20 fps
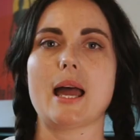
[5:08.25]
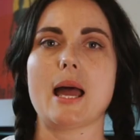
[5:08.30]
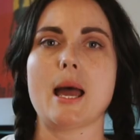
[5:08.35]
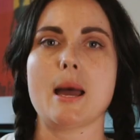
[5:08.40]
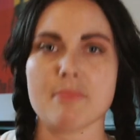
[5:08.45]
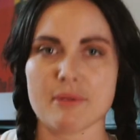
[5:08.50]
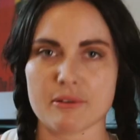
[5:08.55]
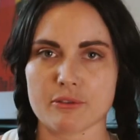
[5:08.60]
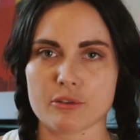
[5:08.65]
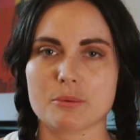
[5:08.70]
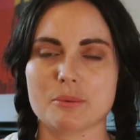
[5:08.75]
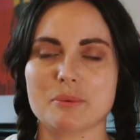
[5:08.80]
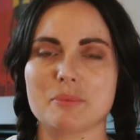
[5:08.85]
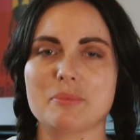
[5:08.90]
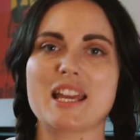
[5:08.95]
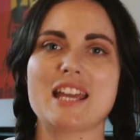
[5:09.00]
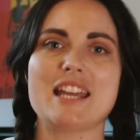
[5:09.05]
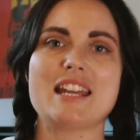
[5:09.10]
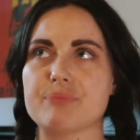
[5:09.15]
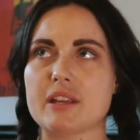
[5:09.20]
And before we
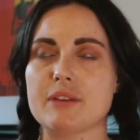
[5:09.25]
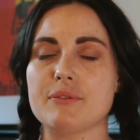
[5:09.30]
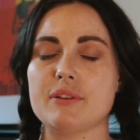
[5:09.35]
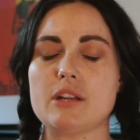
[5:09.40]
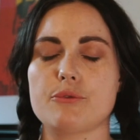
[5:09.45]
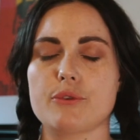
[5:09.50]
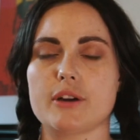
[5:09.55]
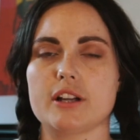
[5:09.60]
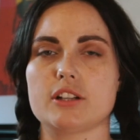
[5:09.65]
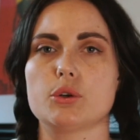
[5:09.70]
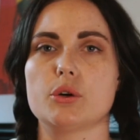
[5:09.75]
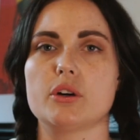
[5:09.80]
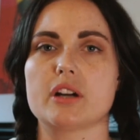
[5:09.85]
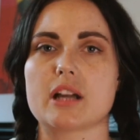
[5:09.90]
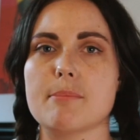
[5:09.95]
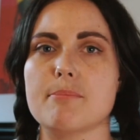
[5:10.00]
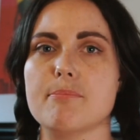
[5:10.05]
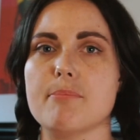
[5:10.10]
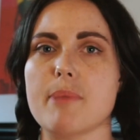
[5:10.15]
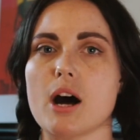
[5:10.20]
begin, even if I talk
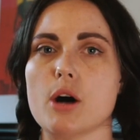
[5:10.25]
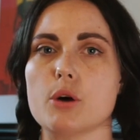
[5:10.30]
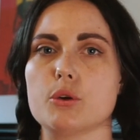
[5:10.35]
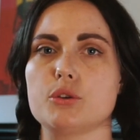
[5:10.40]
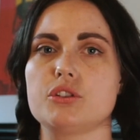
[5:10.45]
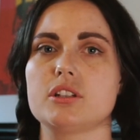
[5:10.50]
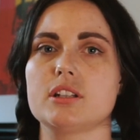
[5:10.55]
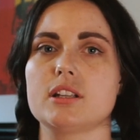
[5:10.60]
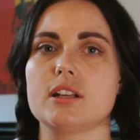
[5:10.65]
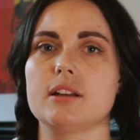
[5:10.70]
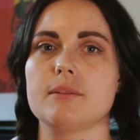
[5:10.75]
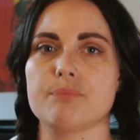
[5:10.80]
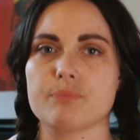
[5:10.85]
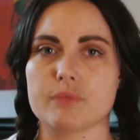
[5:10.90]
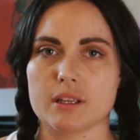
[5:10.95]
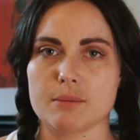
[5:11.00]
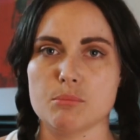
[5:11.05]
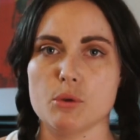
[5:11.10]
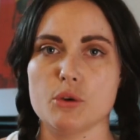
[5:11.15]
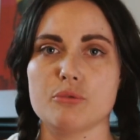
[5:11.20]
about
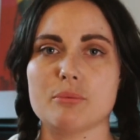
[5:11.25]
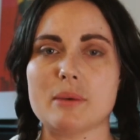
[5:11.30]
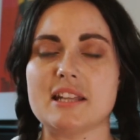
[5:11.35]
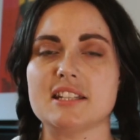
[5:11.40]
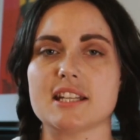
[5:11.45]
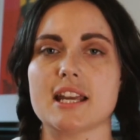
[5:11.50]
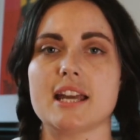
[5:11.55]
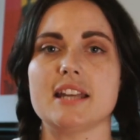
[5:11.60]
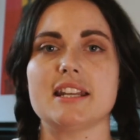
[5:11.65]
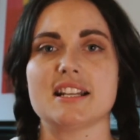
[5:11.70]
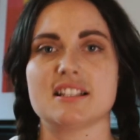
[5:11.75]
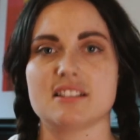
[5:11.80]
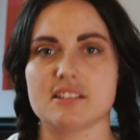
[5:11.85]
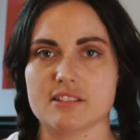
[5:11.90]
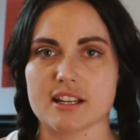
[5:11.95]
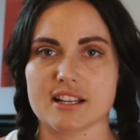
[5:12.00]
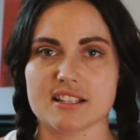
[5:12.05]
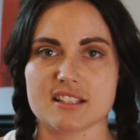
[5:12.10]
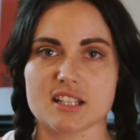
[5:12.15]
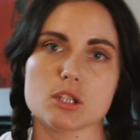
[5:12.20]
movement and
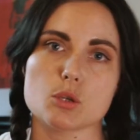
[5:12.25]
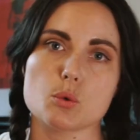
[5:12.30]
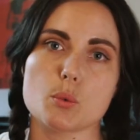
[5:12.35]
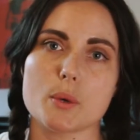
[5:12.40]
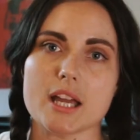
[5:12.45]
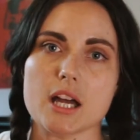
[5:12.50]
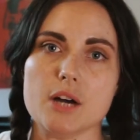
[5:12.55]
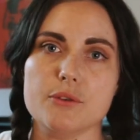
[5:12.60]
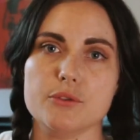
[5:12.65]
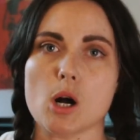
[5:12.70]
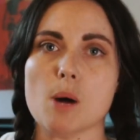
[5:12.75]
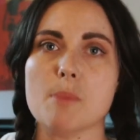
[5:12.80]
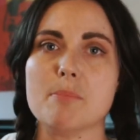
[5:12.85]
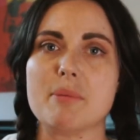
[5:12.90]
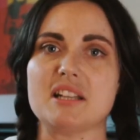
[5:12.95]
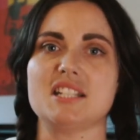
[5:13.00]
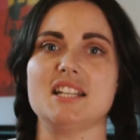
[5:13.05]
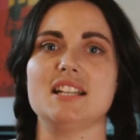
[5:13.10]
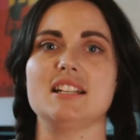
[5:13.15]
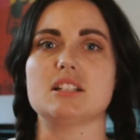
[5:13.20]
exercise as a way of
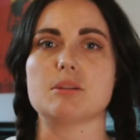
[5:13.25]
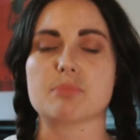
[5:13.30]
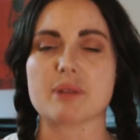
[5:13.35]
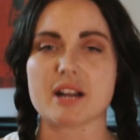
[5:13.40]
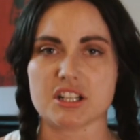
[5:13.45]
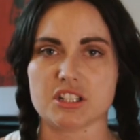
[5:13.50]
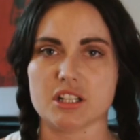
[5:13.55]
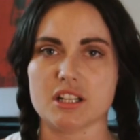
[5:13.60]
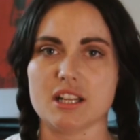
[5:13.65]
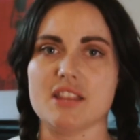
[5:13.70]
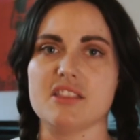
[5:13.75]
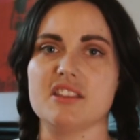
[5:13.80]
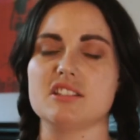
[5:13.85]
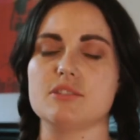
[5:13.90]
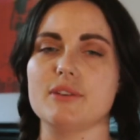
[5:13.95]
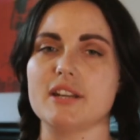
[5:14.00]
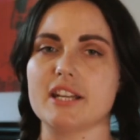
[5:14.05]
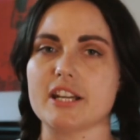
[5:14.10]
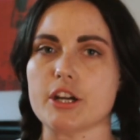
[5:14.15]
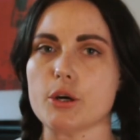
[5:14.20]
combating depression in this
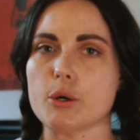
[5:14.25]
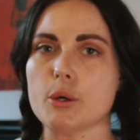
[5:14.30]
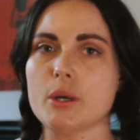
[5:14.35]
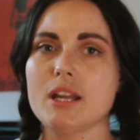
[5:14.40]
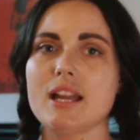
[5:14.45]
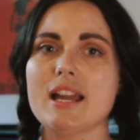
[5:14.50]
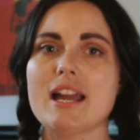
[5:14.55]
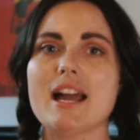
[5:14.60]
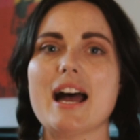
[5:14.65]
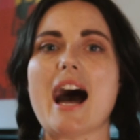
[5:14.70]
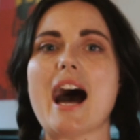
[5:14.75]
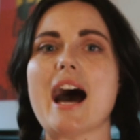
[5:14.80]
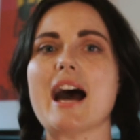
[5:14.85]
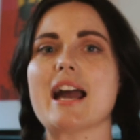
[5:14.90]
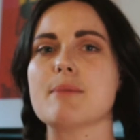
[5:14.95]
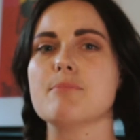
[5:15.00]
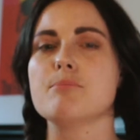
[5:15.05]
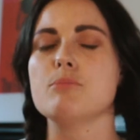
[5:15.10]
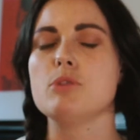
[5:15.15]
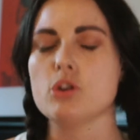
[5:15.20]
video, I
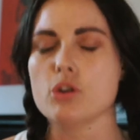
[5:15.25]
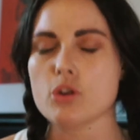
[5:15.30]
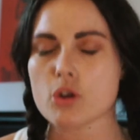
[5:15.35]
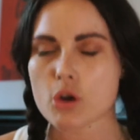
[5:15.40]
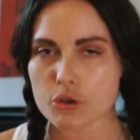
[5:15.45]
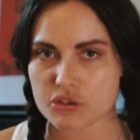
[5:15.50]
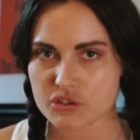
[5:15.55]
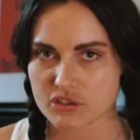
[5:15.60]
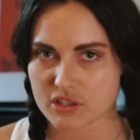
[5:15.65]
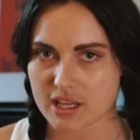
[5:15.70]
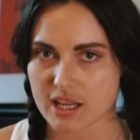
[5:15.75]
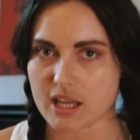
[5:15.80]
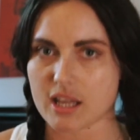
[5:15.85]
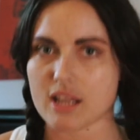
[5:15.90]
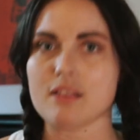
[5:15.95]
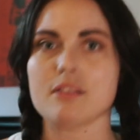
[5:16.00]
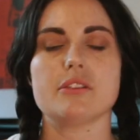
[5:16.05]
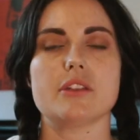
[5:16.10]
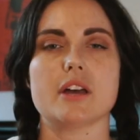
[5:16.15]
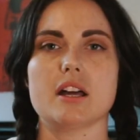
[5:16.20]
am not
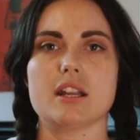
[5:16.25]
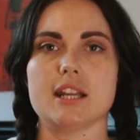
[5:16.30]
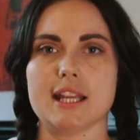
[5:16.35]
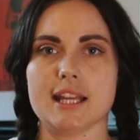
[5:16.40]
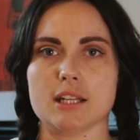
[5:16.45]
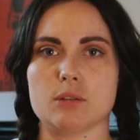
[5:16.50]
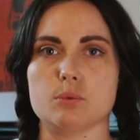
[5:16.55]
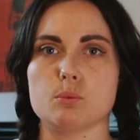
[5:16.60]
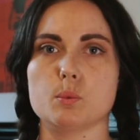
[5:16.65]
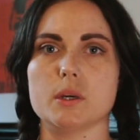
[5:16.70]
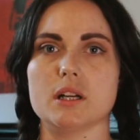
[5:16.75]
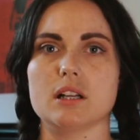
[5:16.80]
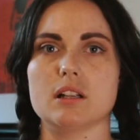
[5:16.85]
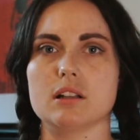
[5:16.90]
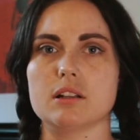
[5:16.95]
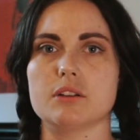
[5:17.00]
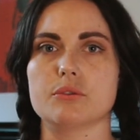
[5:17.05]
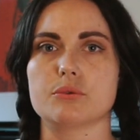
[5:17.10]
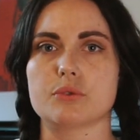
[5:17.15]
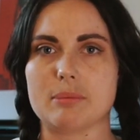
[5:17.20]
saying that it
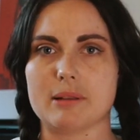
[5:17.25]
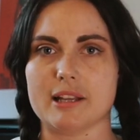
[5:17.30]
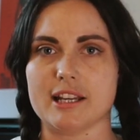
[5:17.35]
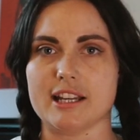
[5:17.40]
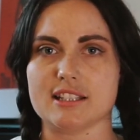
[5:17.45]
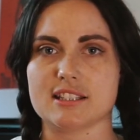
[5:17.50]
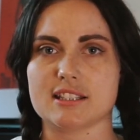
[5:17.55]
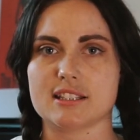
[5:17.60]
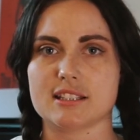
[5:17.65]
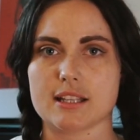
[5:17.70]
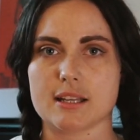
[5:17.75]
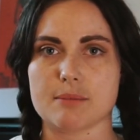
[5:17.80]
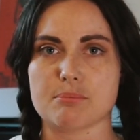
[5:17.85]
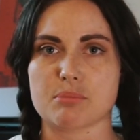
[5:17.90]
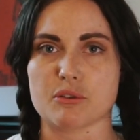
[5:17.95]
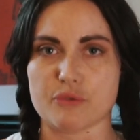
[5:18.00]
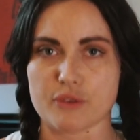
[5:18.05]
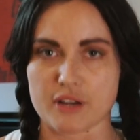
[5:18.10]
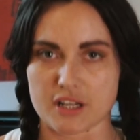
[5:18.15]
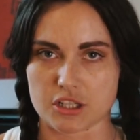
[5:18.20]
will replace
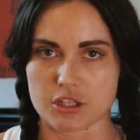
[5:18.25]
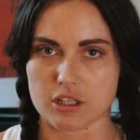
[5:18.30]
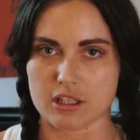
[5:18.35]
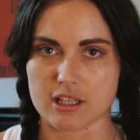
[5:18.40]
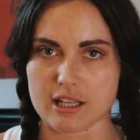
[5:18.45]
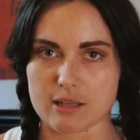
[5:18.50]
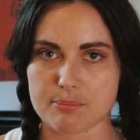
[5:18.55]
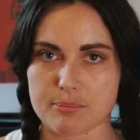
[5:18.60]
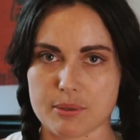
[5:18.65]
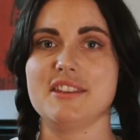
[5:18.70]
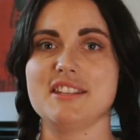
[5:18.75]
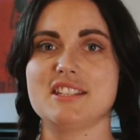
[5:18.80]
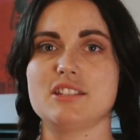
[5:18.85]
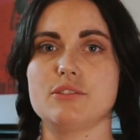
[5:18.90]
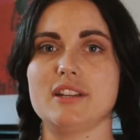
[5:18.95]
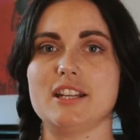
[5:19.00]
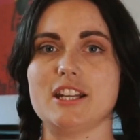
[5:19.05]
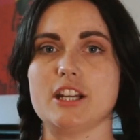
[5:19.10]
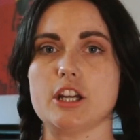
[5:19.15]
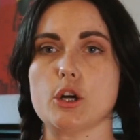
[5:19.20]
professional help. This
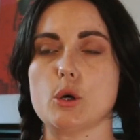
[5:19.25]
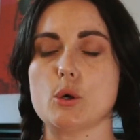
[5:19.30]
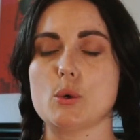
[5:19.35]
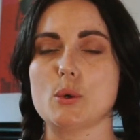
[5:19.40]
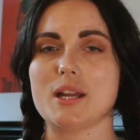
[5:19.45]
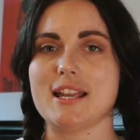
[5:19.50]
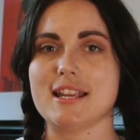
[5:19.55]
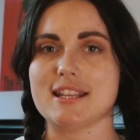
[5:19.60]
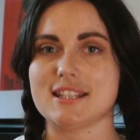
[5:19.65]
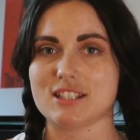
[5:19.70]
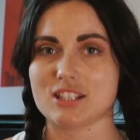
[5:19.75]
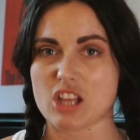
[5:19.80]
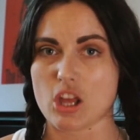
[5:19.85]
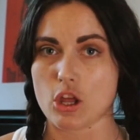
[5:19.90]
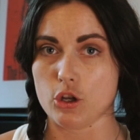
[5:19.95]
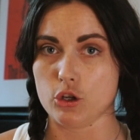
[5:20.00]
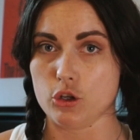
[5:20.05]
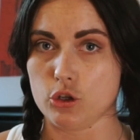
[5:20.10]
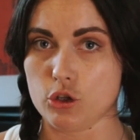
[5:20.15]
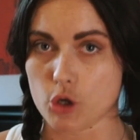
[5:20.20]
video is
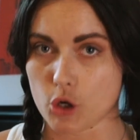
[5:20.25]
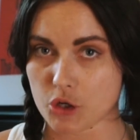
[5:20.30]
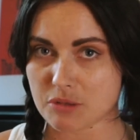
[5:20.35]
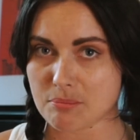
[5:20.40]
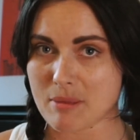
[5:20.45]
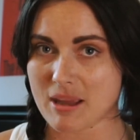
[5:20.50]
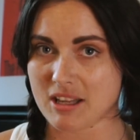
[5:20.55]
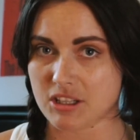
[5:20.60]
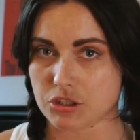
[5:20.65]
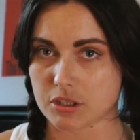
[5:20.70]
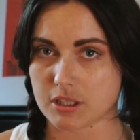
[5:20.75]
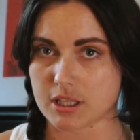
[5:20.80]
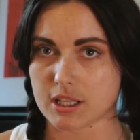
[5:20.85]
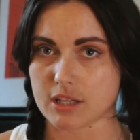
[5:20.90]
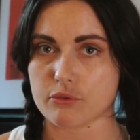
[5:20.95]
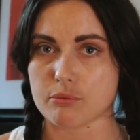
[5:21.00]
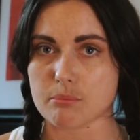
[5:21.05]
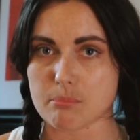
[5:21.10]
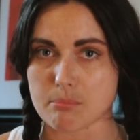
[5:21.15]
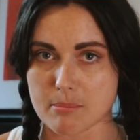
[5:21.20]
not meant to
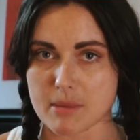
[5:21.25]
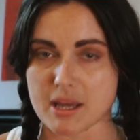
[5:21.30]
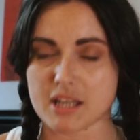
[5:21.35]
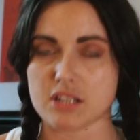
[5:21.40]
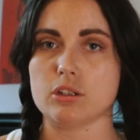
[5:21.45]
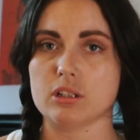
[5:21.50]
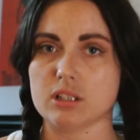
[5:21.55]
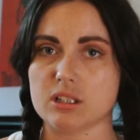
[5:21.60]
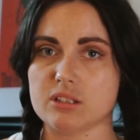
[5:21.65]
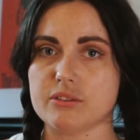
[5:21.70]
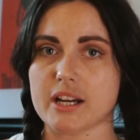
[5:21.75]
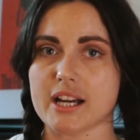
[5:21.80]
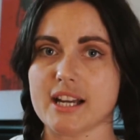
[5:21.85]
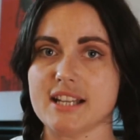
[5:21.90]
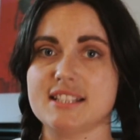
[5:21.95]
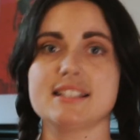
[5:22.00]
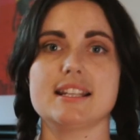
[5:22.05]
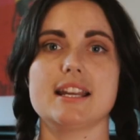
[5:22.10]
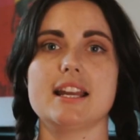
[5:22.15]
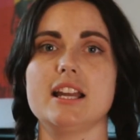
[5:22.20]
give medical advice.